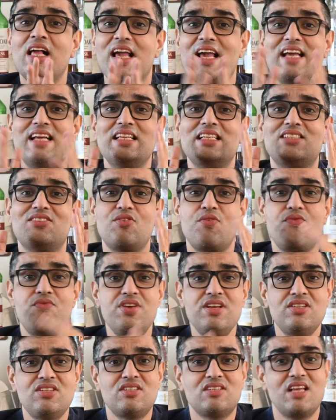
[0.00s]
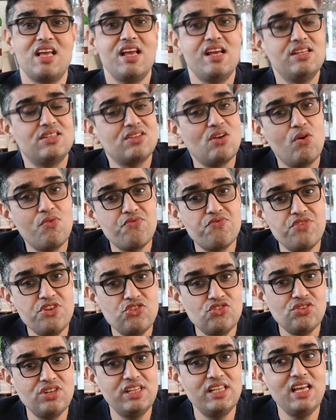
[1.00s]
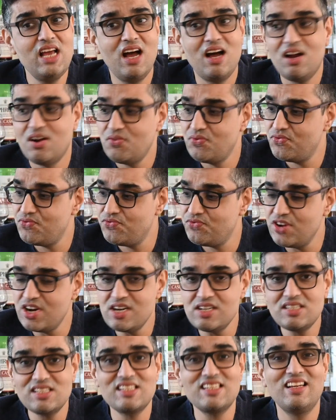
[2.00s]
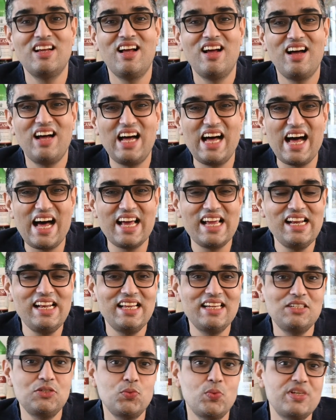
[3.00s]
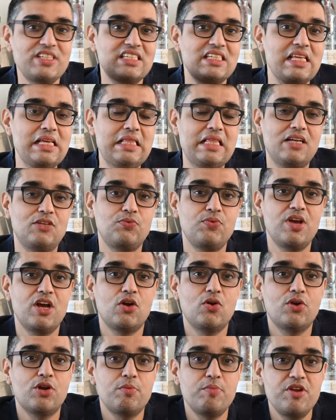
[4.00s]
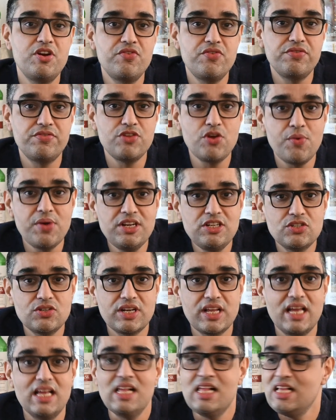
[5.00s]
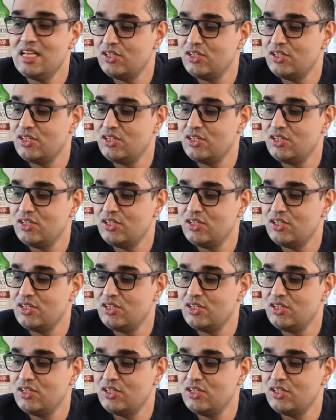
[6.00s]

is this is officially our first Highland whiskey that we are going to be reviewing today.